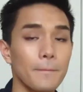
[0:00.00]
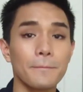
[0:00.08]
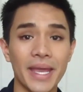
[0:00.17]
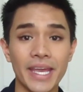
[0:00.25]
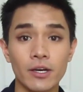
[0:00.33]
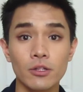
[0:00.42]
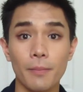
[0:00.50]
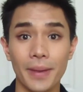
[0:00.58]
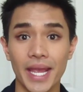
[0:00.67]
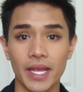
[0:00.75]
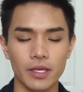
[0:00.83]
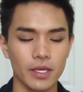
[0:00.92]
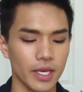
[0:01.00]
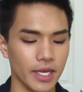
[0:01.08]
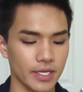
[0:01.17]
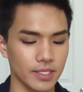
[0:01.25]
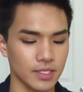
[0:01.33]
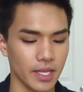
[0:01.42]
Pale pink
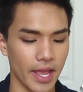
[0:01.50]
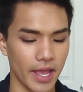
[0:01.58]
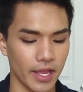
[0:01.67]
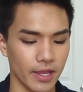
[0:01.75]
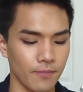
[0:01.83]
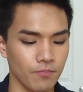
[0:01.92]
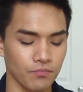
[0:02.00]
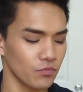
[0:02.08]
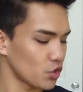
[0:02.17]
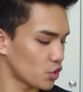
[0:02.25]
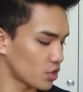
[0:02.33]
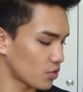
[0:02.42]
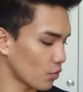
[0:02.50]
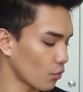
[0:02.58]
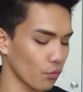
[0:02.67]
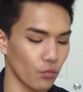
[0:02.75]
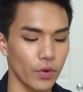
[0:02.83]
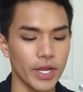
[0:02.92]
is a just
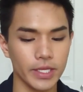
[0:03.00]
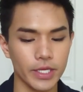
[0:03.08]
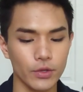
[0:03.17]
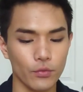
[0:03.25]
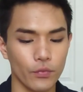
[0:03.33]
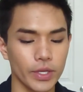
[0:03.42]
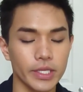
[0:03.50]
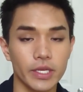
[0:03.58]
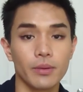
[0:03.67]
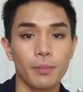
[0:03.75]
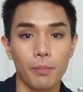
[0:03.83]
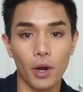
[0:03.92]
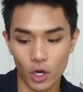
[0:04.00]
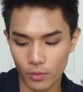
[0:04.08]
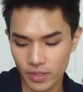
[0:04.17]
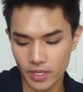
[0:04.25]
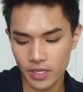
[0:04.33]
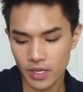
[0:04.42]
really, really
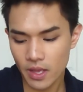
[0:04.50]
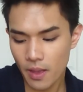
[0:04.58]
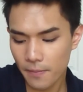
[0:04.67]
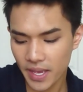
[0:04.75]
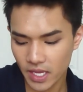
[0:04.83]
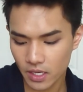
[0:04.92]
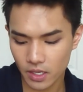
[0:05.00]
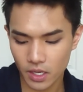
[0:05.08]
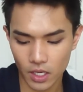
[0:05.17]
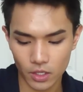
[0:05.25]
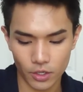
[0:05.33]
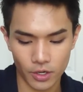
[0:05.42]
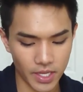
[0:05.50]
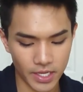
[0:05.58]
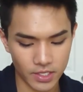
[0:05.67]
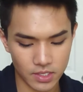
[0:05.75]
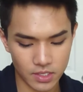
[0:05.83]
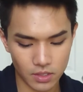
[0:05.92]
Barbie pink color.
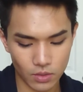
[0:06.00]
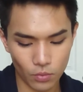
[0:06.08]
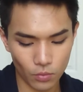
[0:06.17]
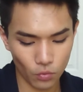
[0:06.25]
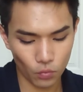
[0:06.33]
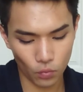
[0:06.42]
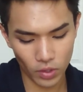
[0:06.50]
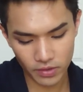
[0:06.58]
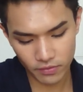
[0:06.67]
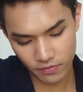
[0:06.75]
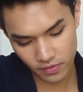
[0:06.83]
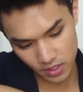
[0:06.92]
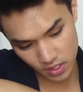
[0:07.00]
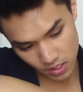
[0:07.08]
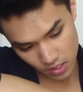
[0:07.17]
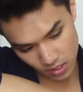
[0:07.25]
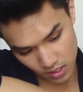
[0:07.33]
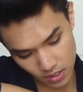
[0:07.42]
It's one of
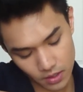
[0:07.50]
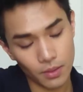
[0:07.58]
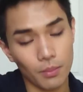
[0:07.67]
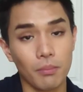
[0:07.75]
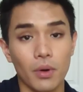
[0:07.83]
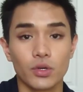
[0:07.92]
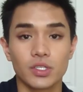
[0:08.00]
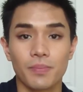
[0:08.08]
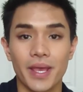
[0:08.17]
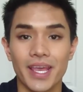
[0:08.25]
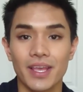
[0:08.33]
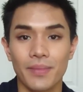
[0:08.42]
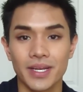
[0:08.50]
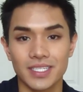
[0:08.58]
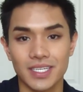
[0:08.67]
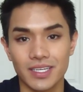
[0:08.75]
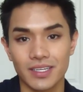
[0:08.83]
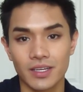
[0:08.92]
the most
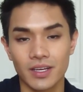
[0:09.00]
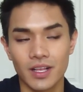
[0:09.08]
pigmented